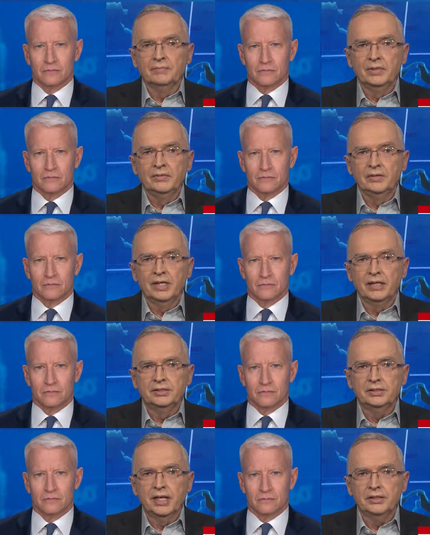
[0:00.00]
Speaker 1: government of the
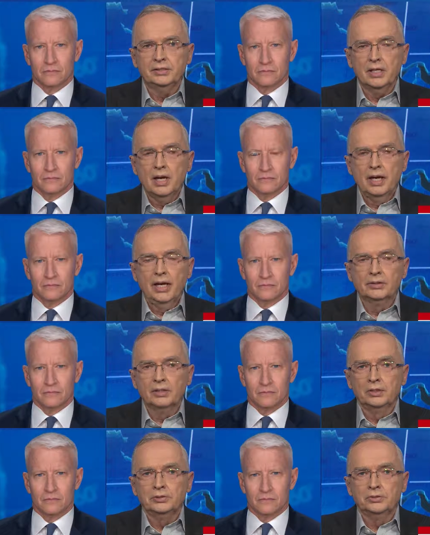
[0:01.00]
United States and the
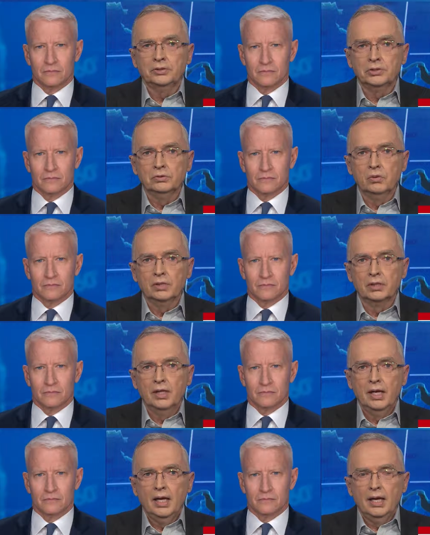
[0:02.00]
constitutional order.
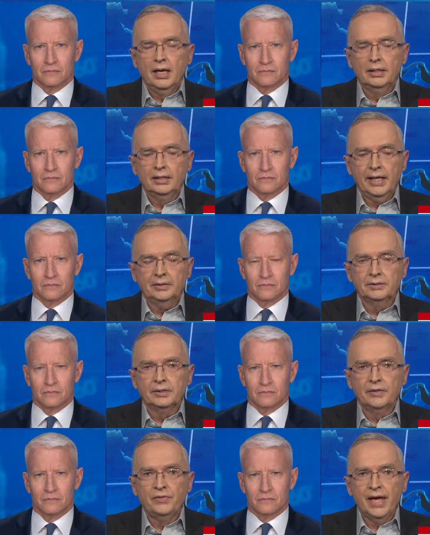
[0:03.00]
And
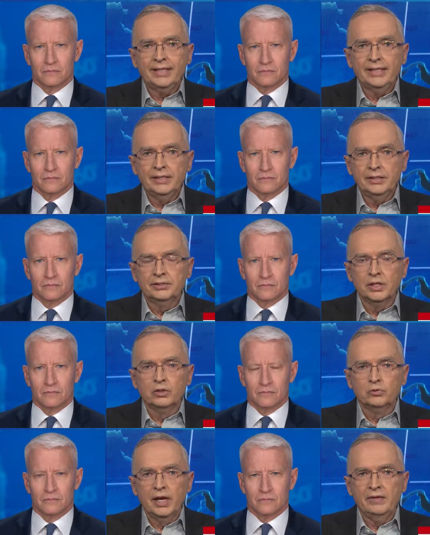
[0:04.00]
Anderson, that is a
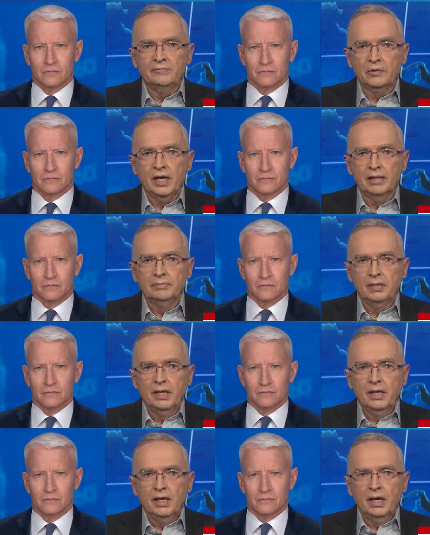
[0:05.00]
grave crime.
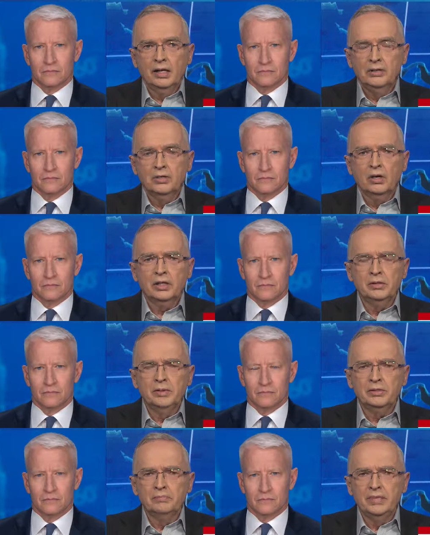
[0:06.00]
Uh, you can argue
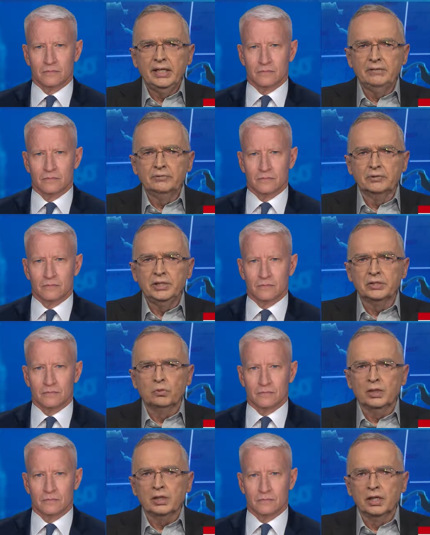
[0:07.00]
about the meaning of
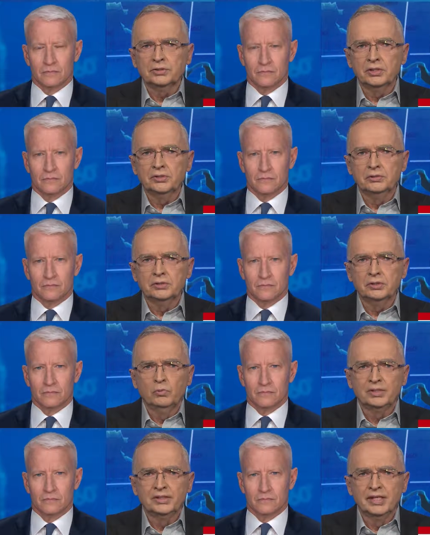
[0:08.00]
treason, what constitutes it, and
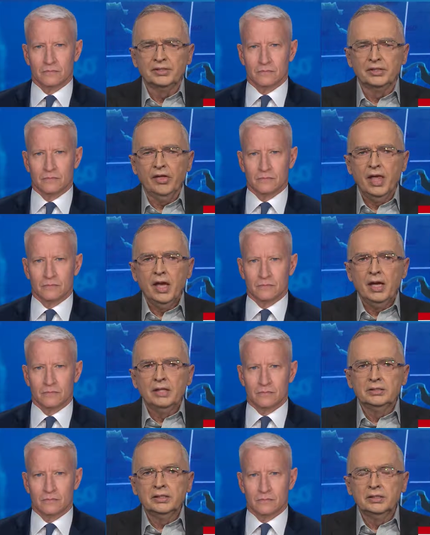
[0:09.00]
what doesn't.
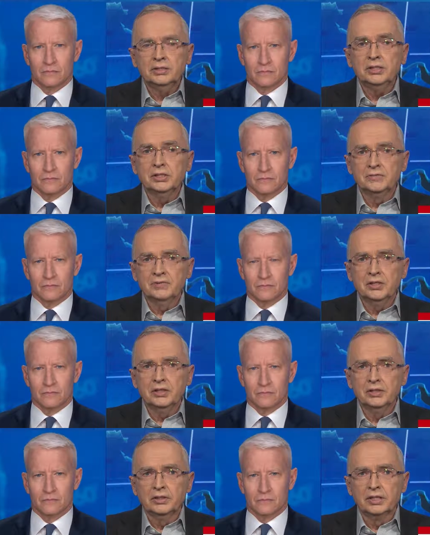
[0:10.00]
Sedition is very
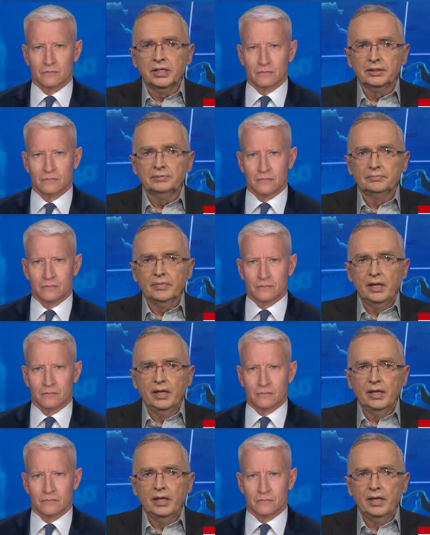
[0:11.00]
clear cut.